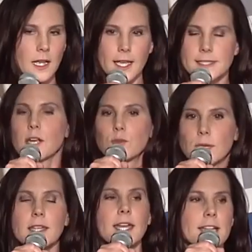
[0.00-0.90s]
He's like,
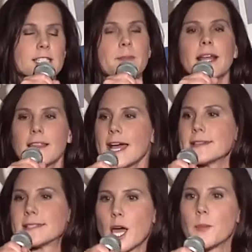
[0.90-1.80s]
really? It's my
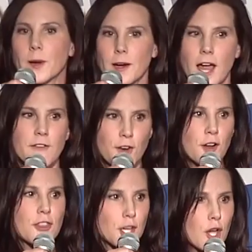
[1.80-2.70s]
Last Supper. I've
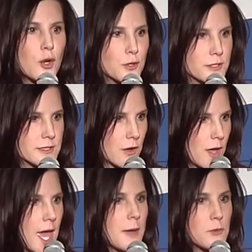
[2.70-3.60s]
heard the news,
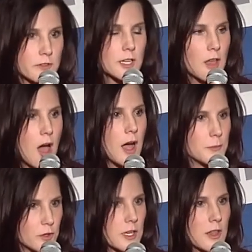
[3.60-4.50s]
okay? Move it
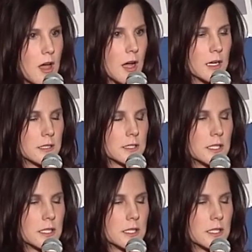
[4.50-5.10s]
along, move it along.